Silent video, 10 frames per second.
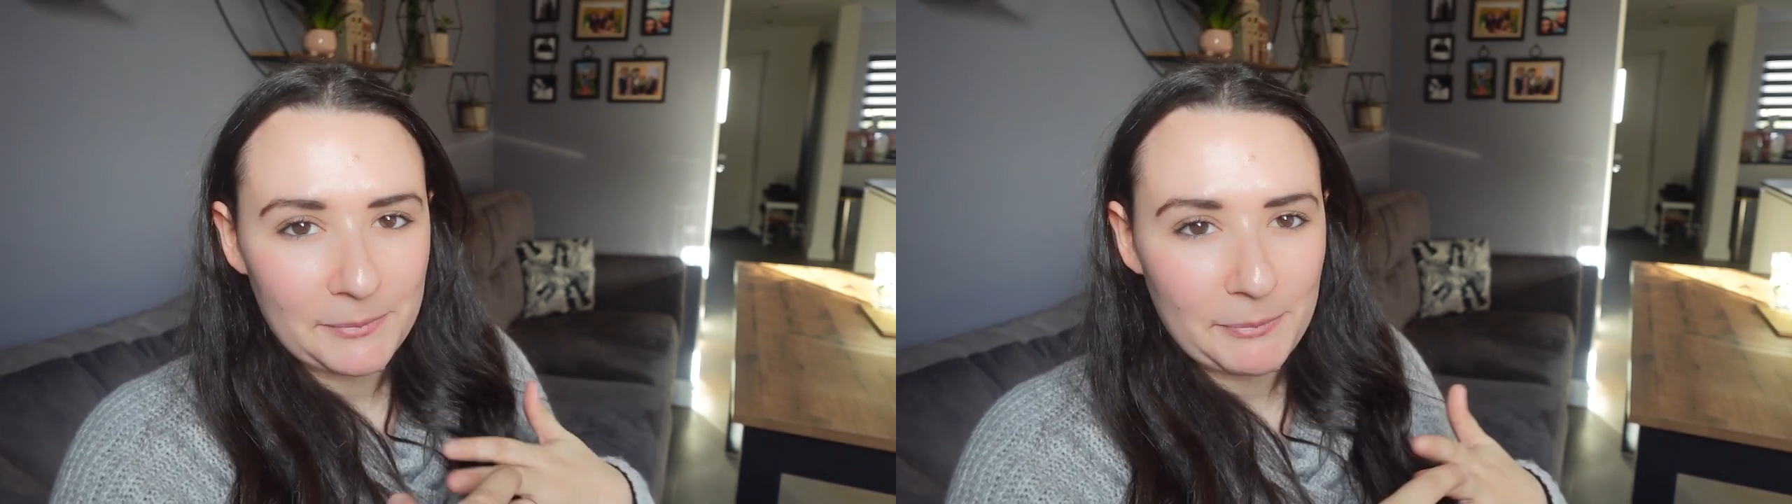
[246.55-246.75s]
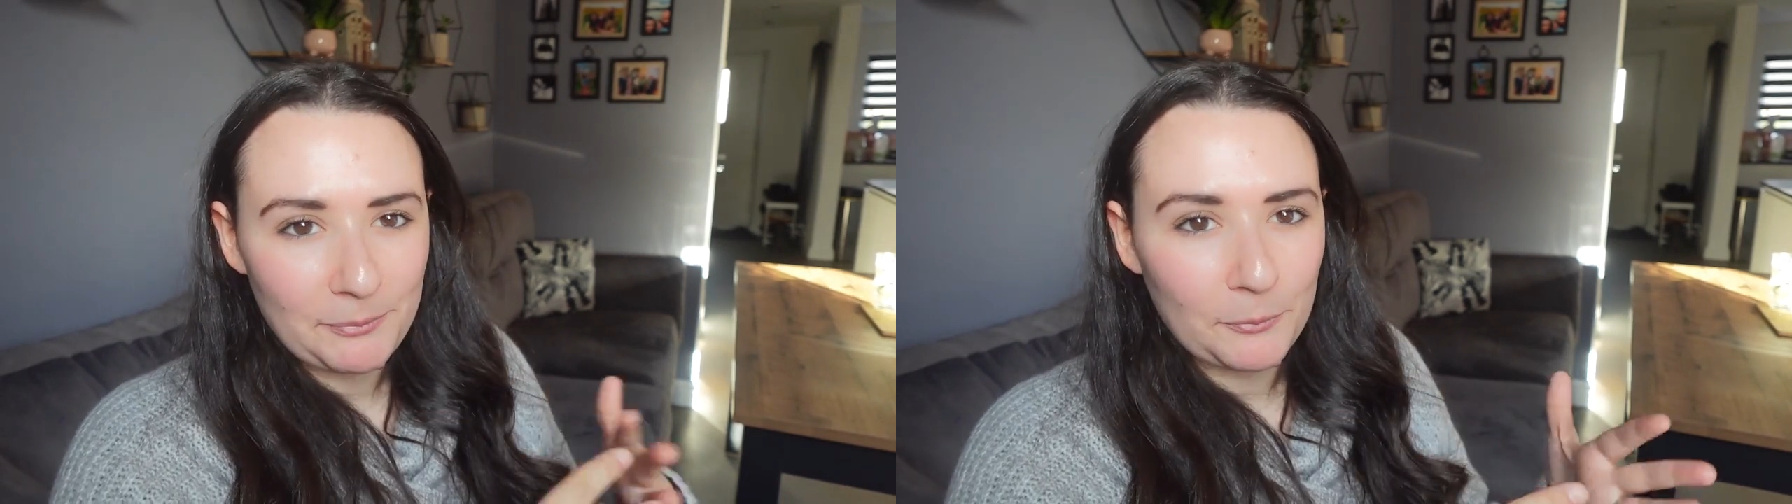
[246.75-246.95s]

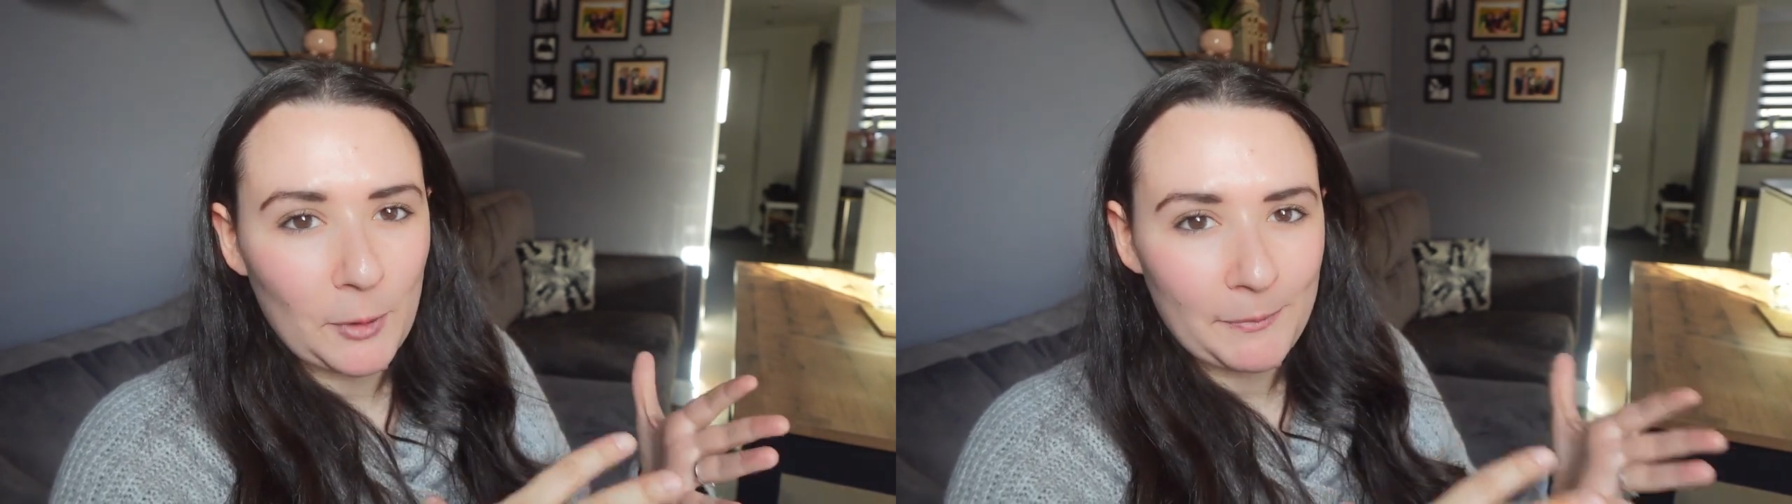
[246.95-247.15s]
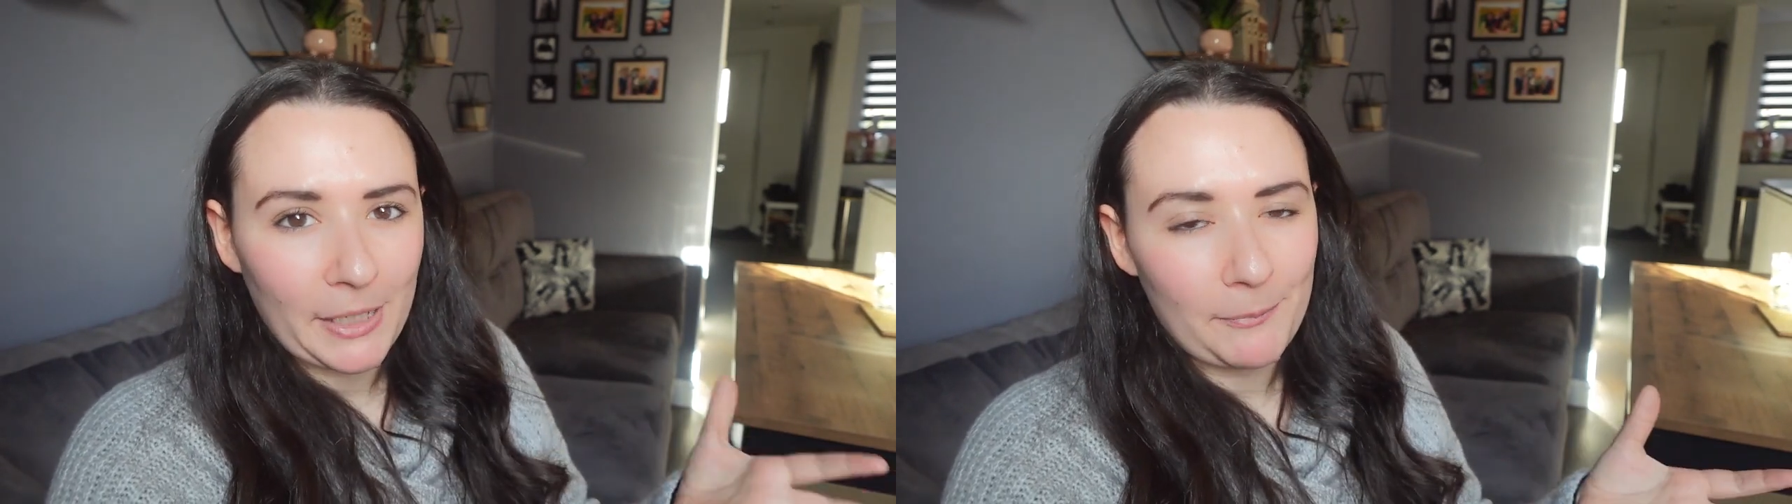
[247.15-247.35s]
them in
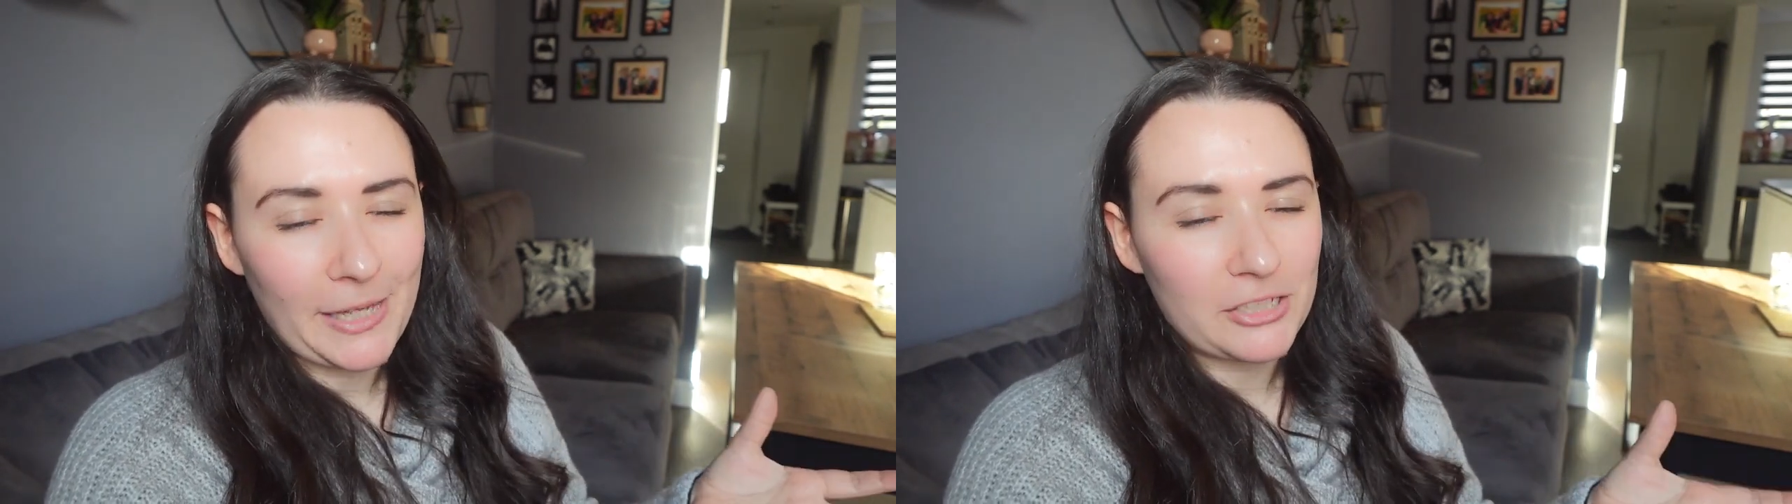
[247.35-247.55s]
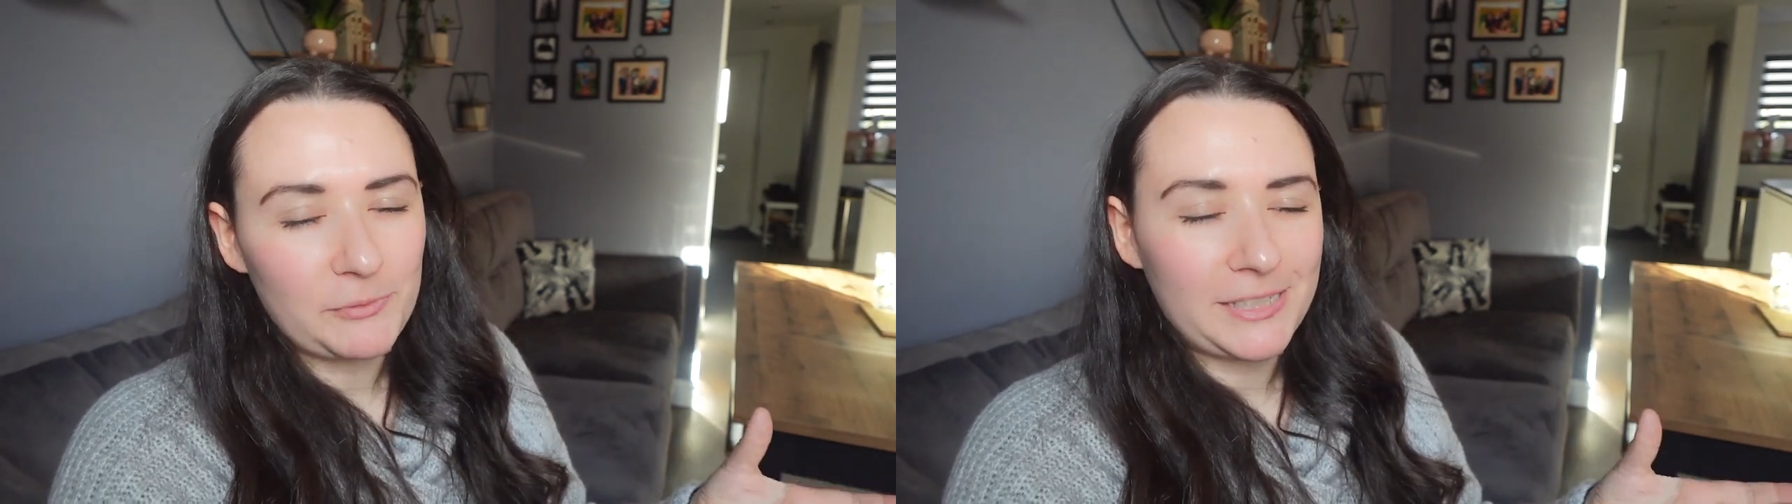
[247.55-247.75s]
one big
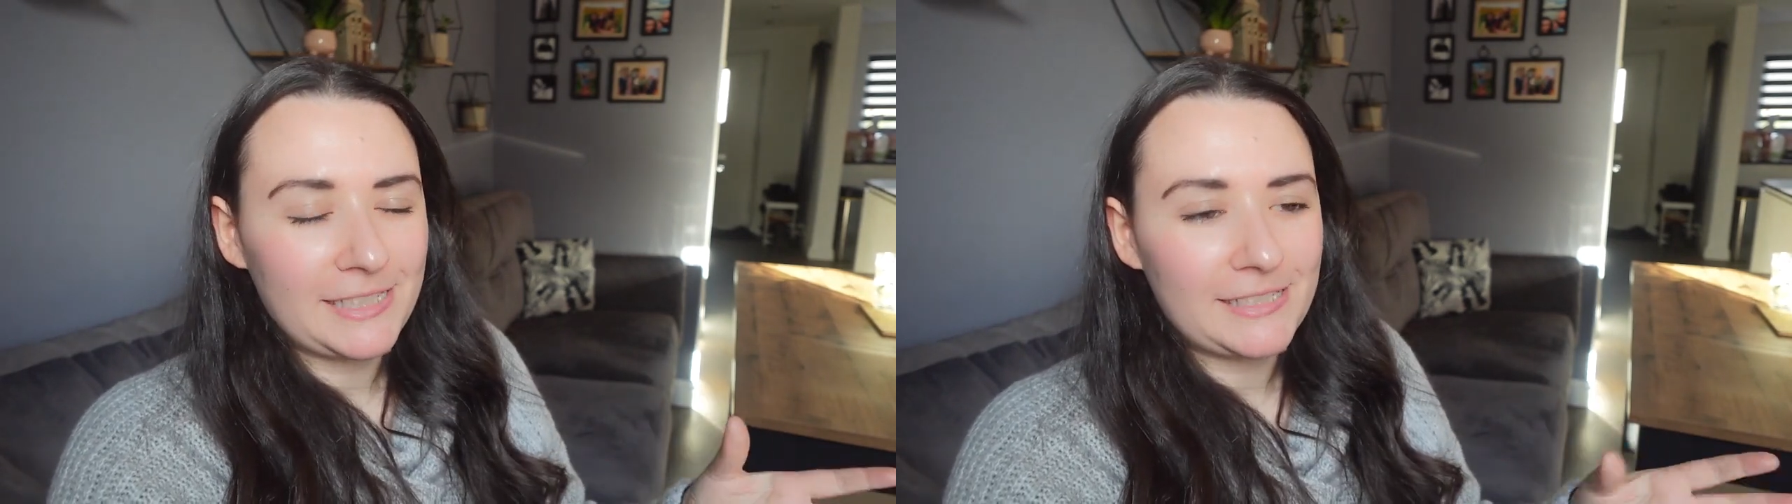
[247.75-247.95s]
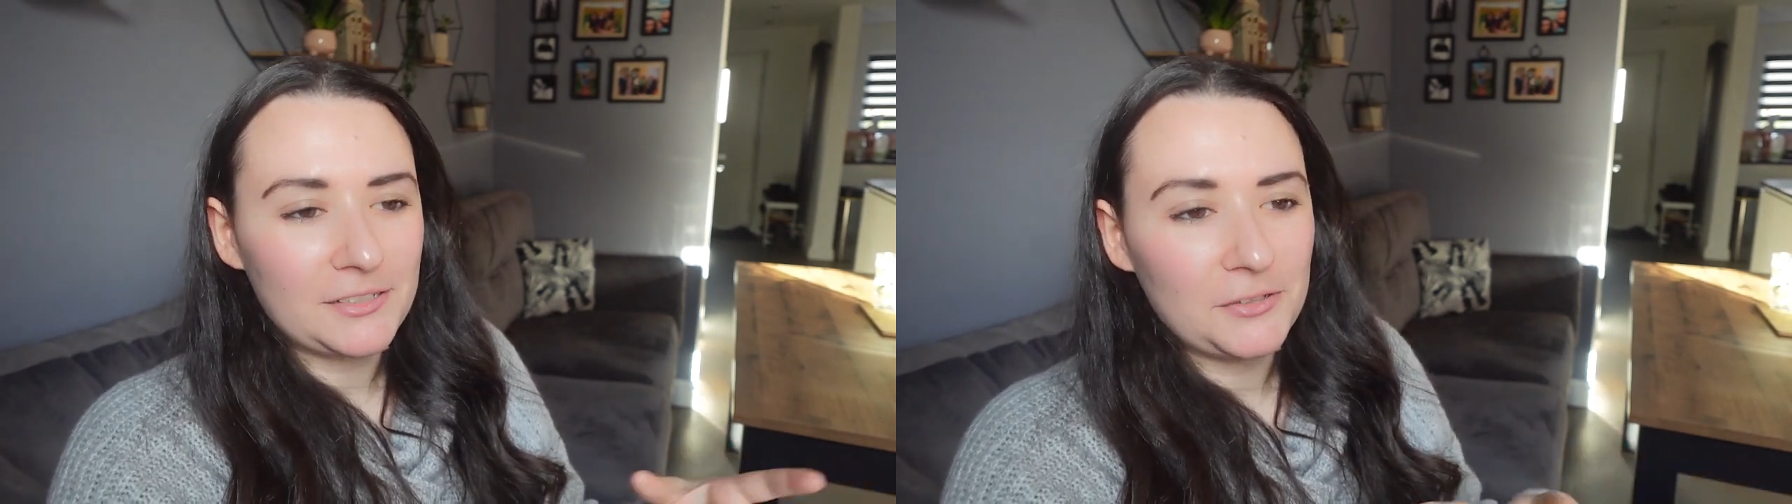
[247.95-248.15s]
batch because
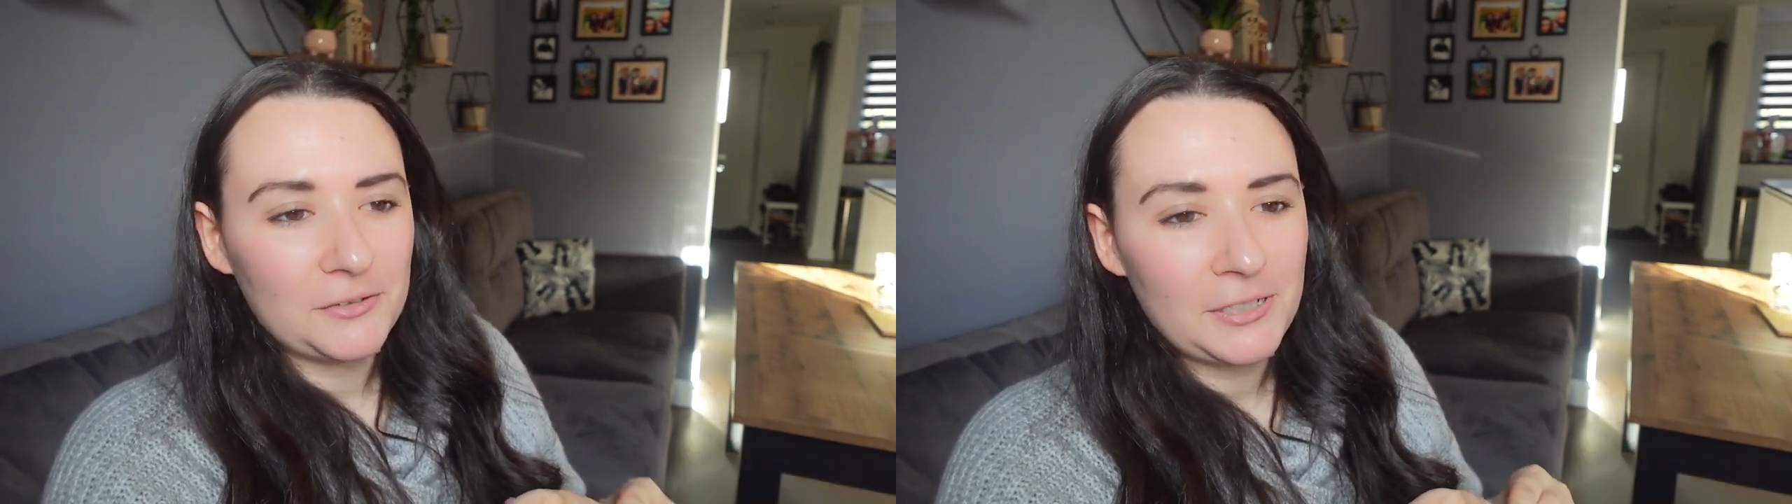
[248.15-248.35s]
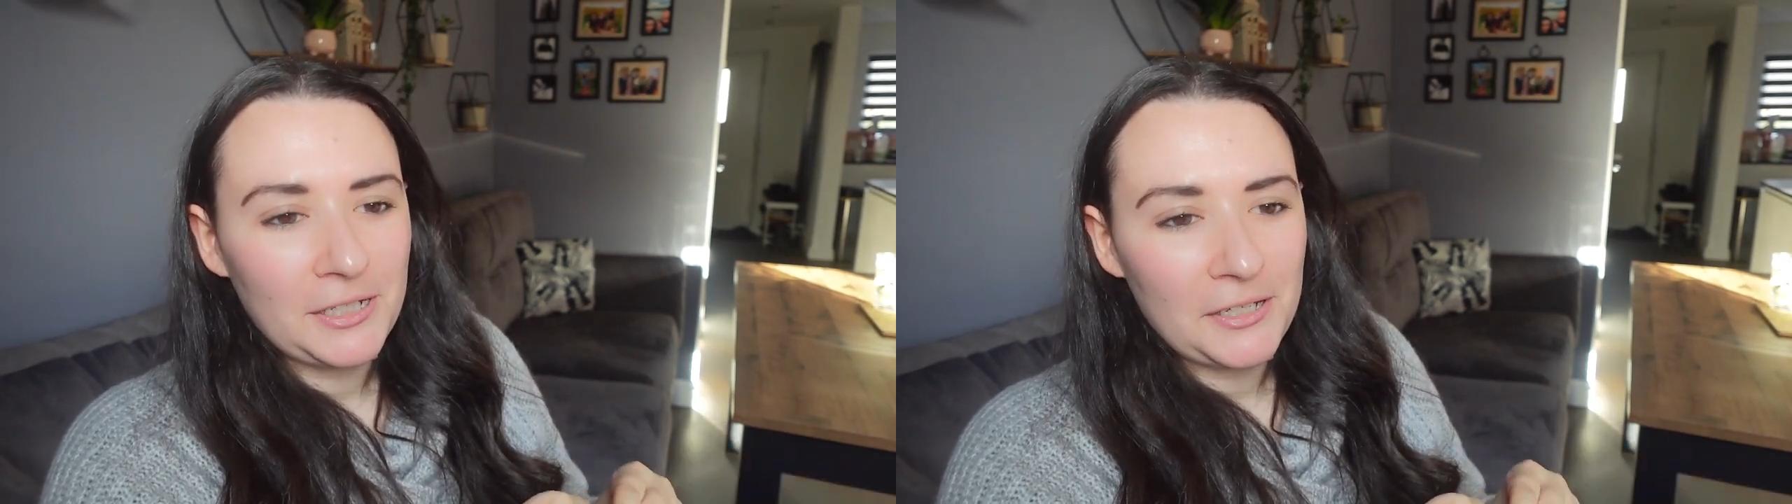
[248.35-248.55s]
it's so